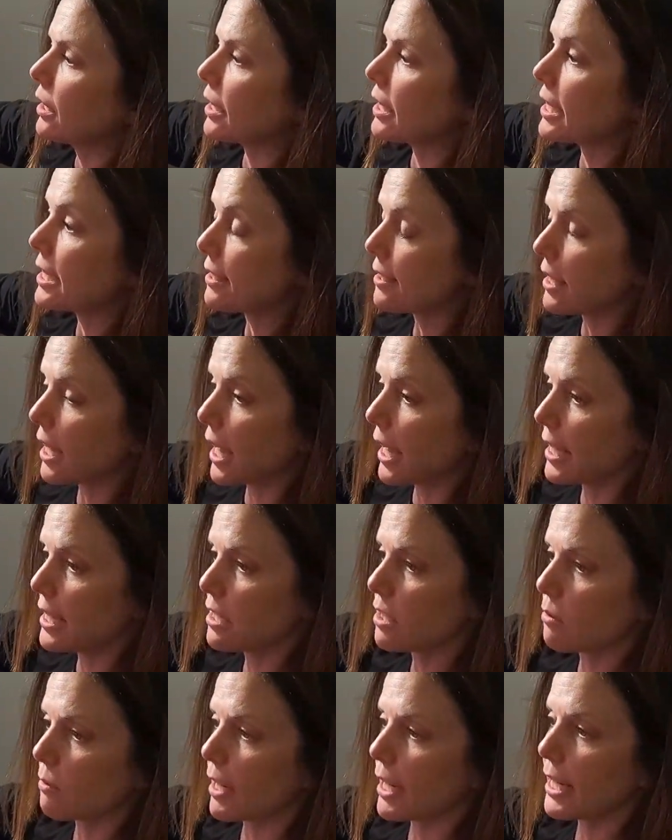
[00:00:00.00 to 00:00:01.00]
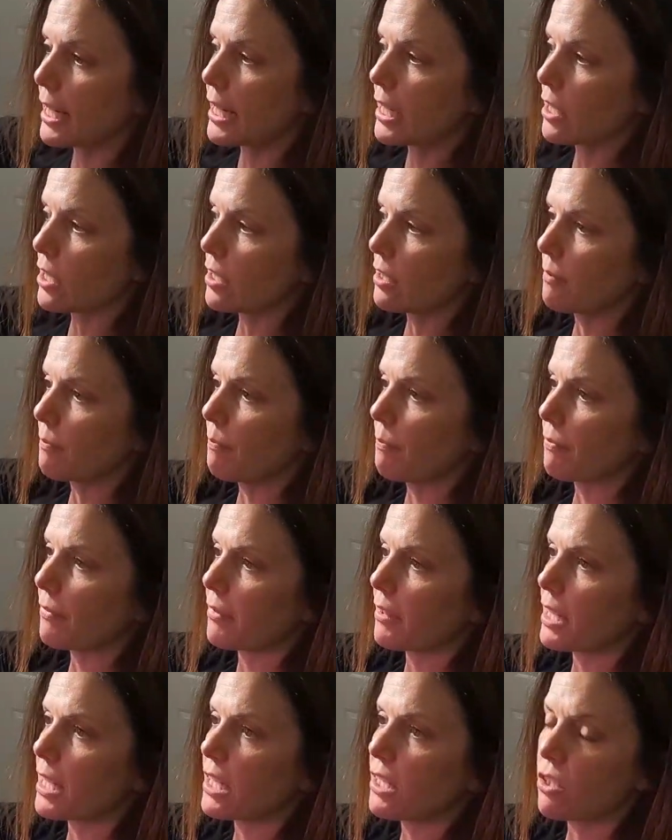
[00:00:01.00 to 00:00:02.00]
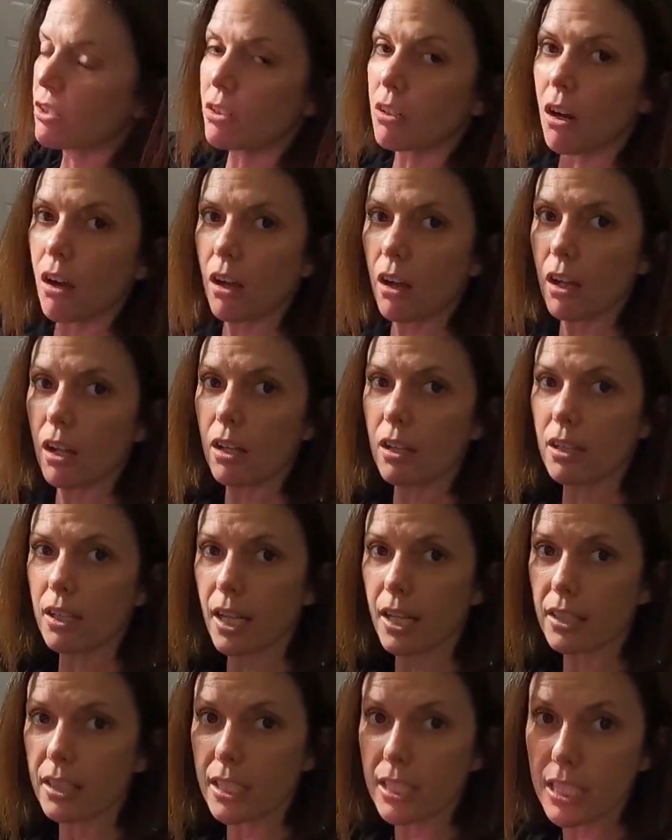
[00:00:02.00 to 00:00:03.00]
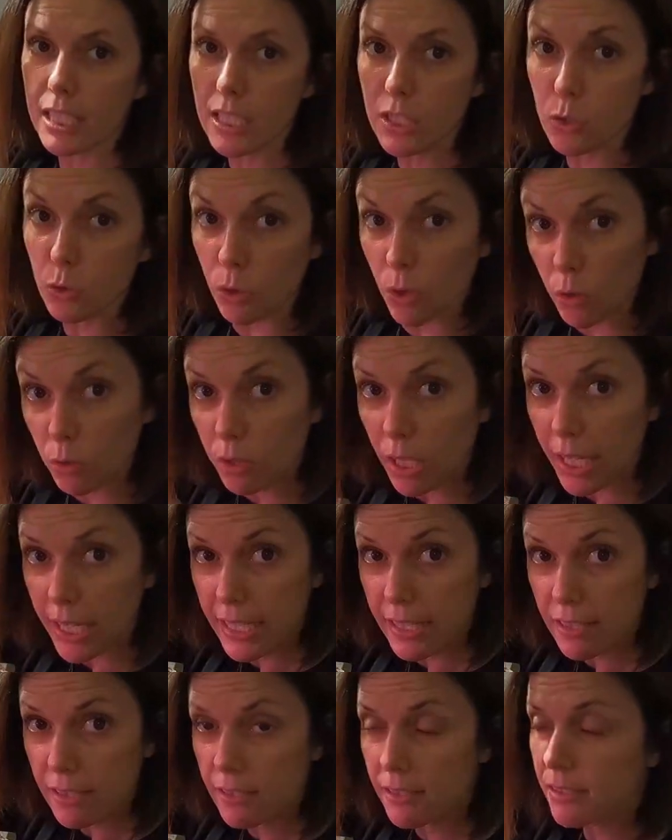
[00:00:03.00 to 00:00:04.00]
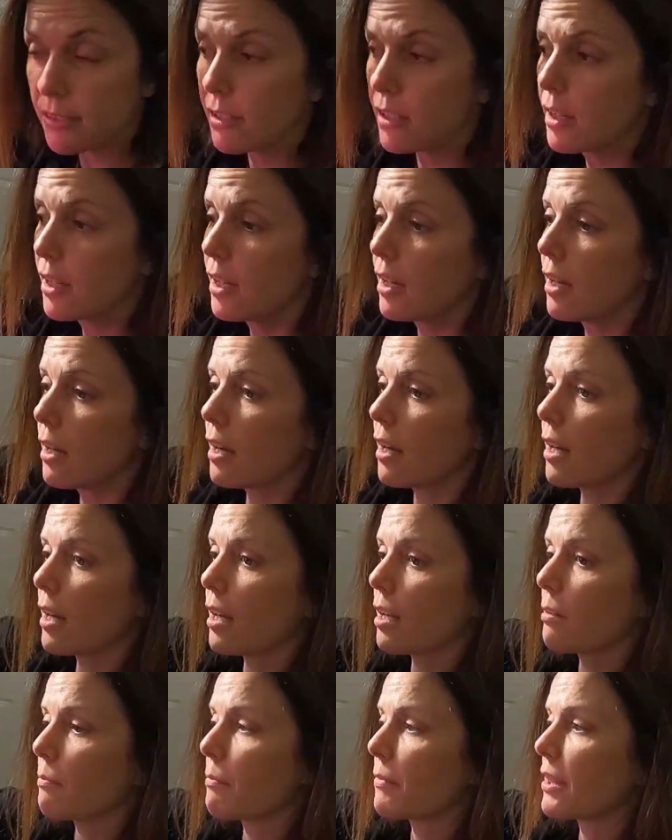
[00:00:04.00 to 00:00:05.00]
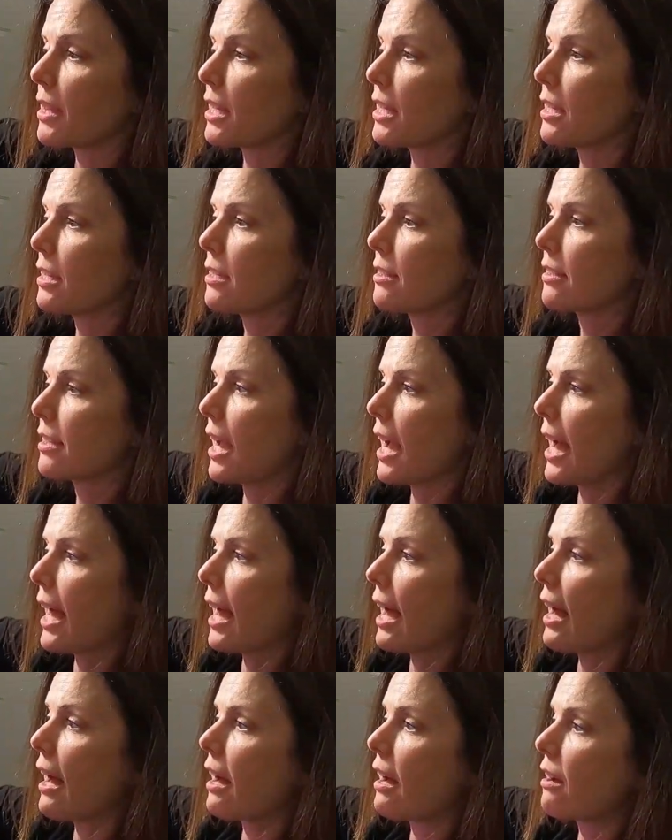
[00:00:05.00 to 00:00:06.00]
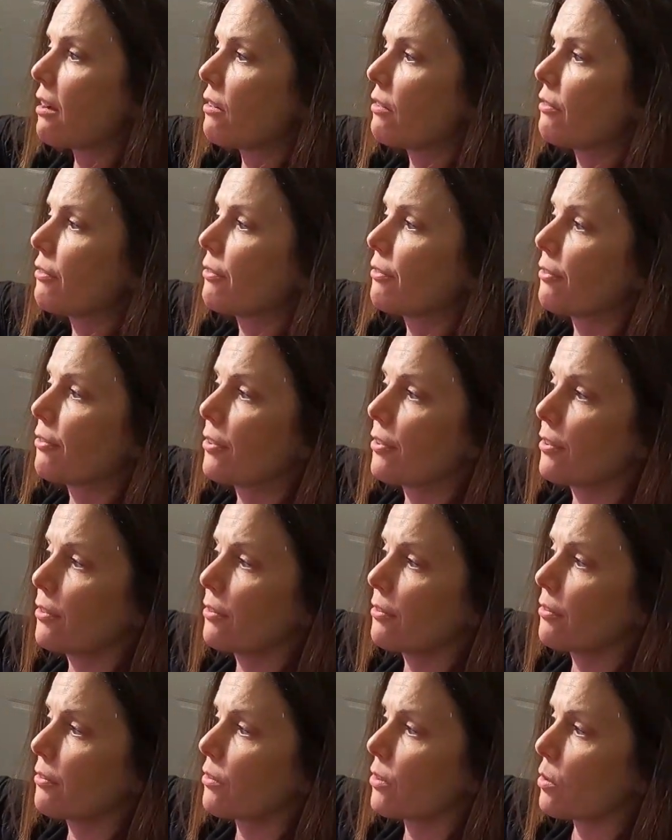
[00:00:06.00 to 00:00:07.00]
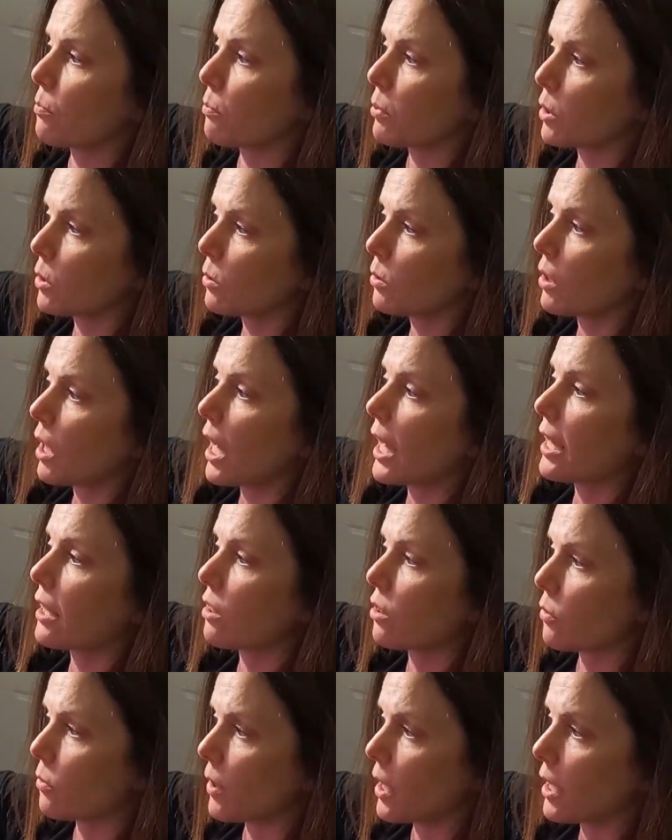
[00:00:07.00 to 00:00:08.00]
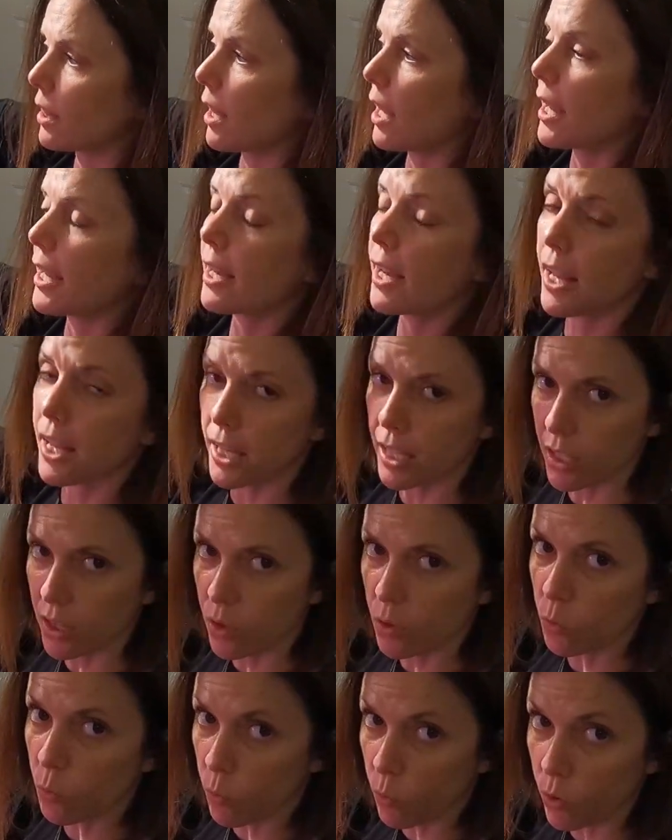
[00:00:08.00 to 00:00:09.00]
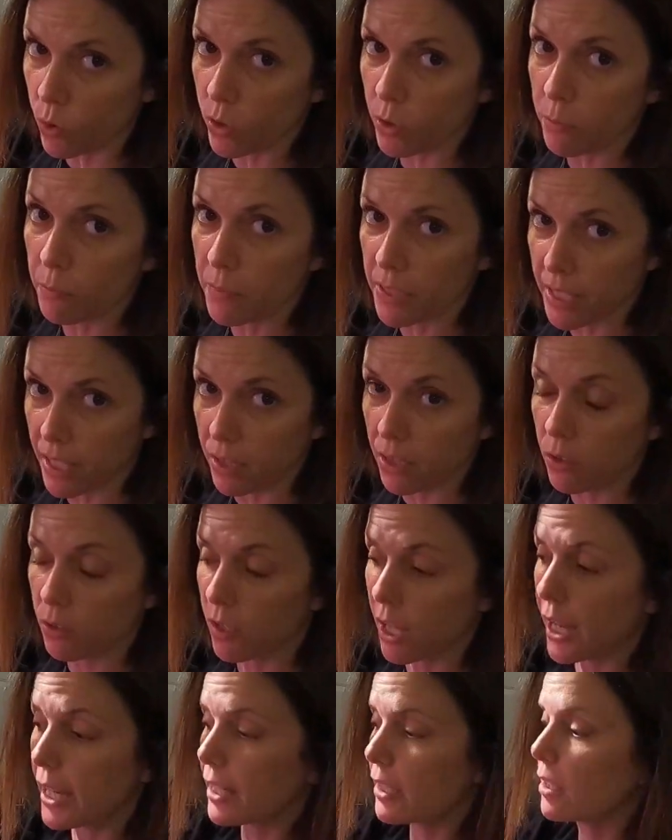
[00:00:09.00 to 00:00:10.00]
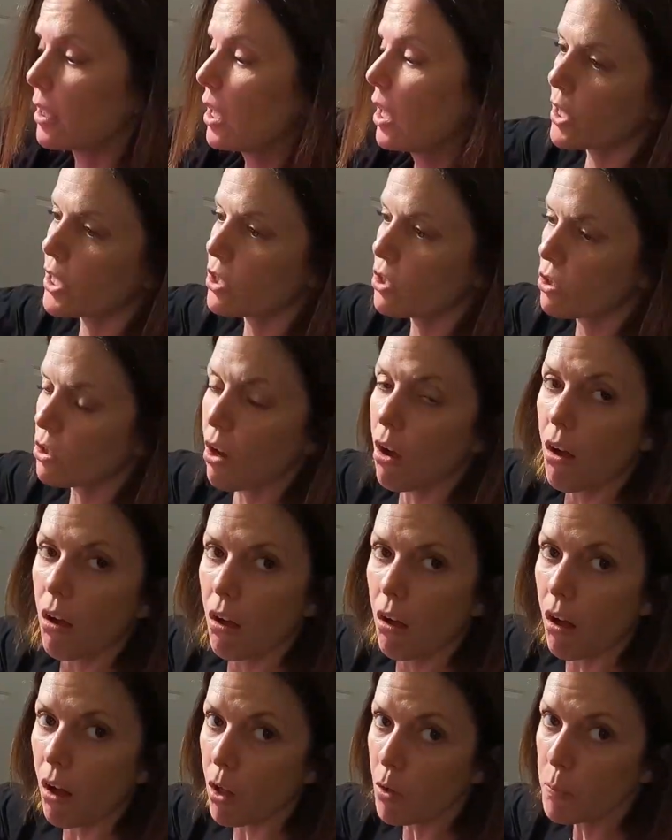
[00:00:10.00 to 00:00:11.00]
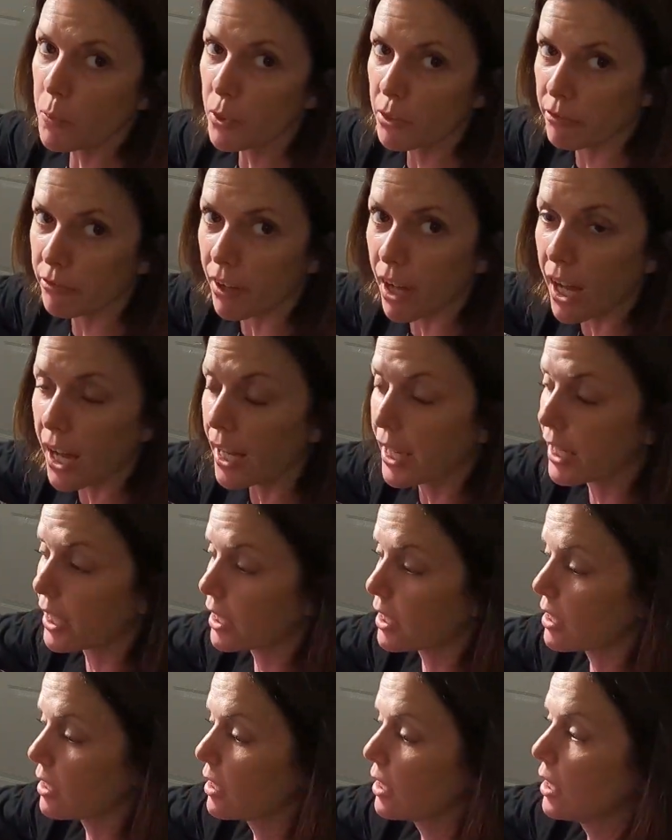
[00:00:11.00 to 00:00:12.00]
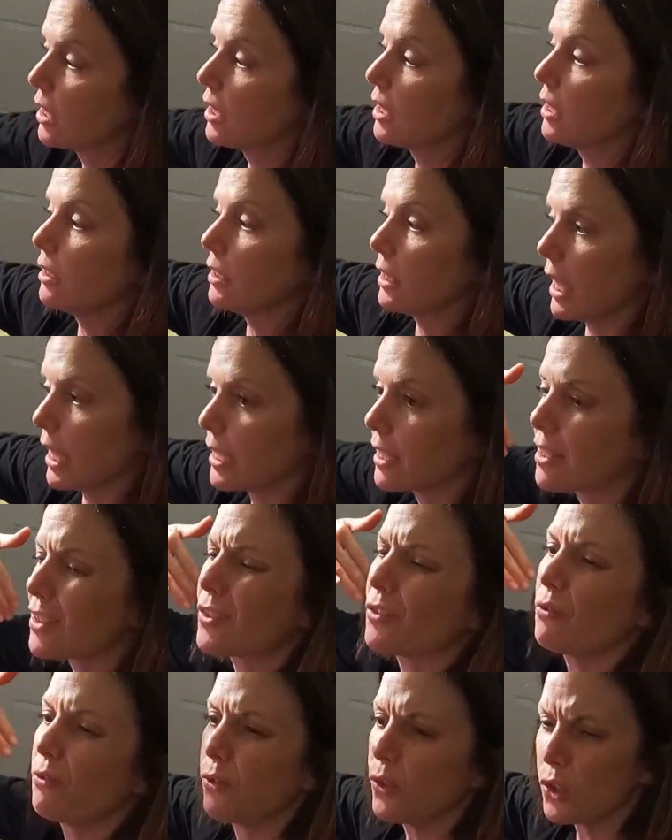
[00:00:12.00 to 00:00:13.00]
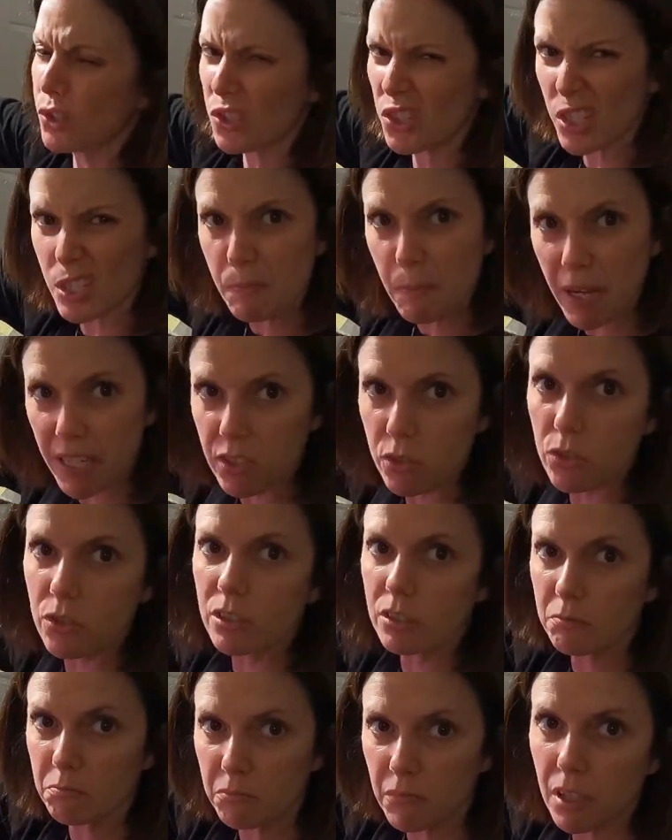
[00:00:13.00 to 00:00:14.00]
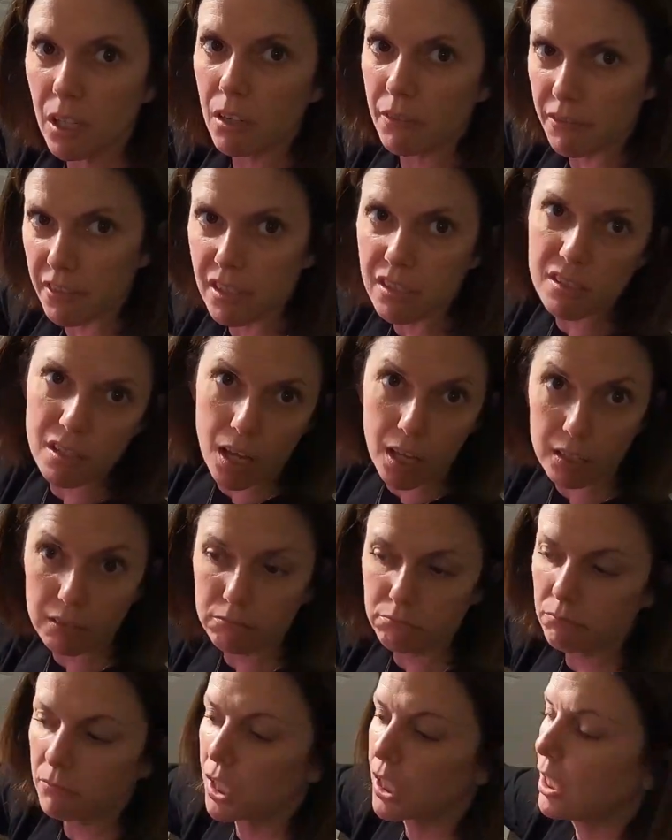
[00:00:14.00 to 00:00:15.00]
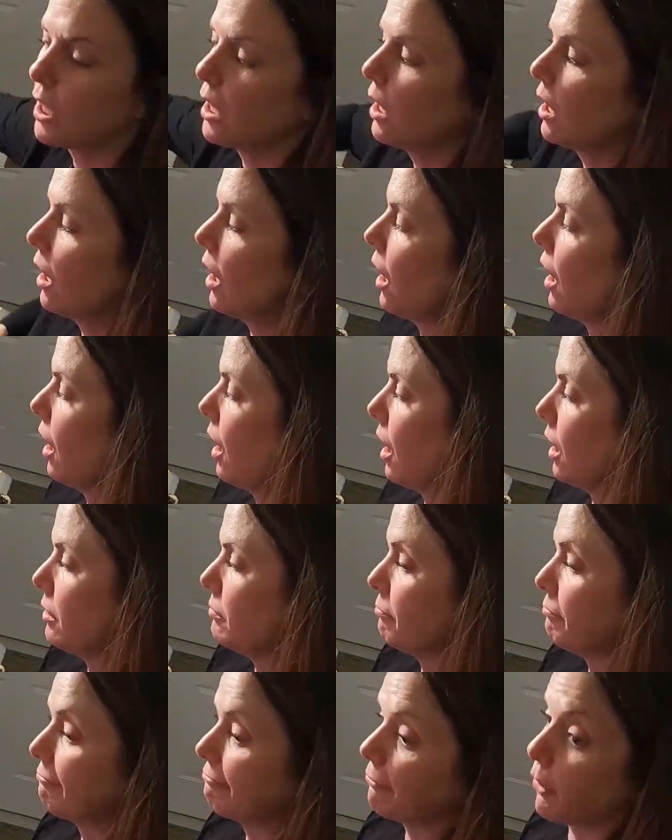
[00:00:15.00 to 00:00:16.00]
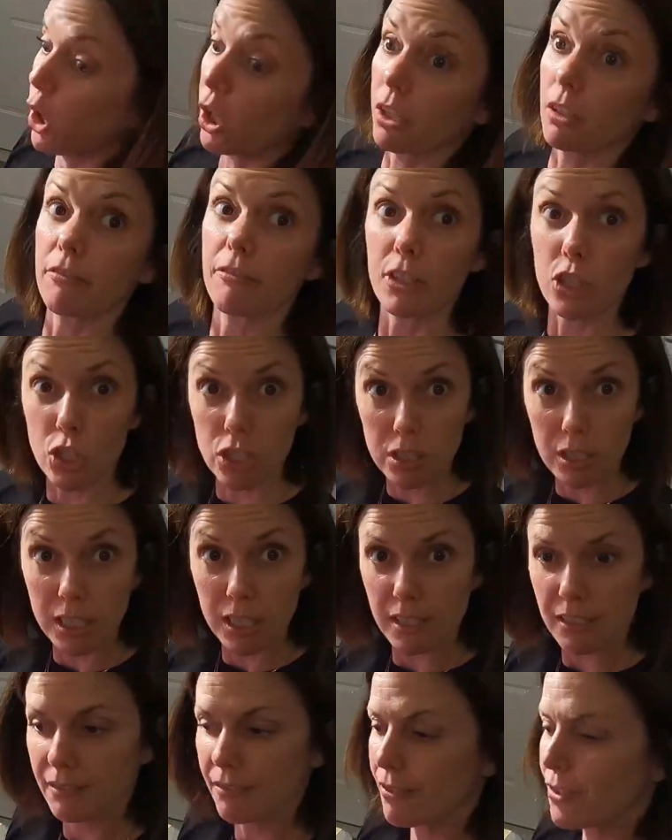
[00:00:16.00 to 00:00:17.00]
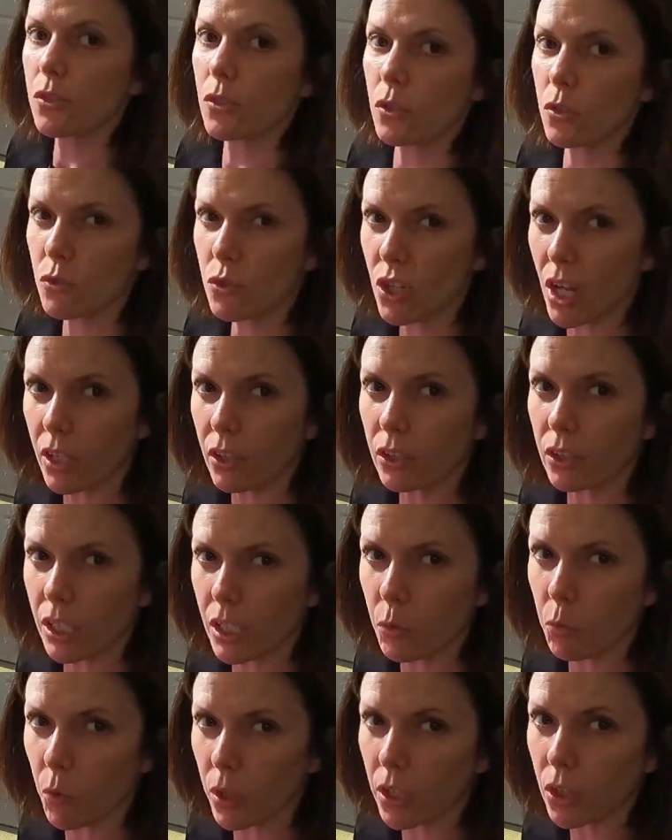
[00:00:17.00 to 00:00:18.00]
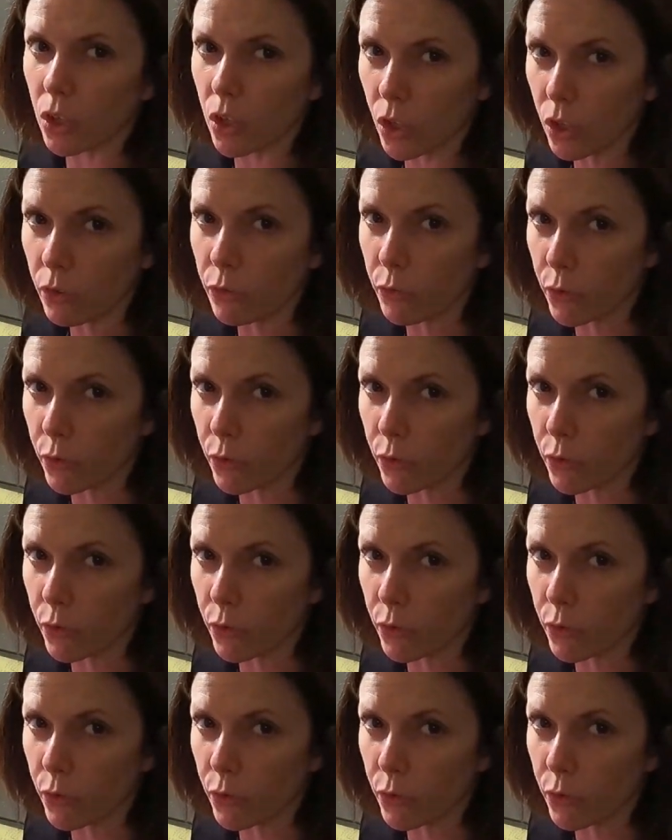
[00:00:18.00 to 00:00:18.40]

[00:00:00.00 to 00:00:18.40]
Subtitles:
These guys right here, these are all LED grow lights. These have the blue light, the red light, and the warm yellow light, which all provide kind of the full spectrum of the sun artificially. So you generally want to look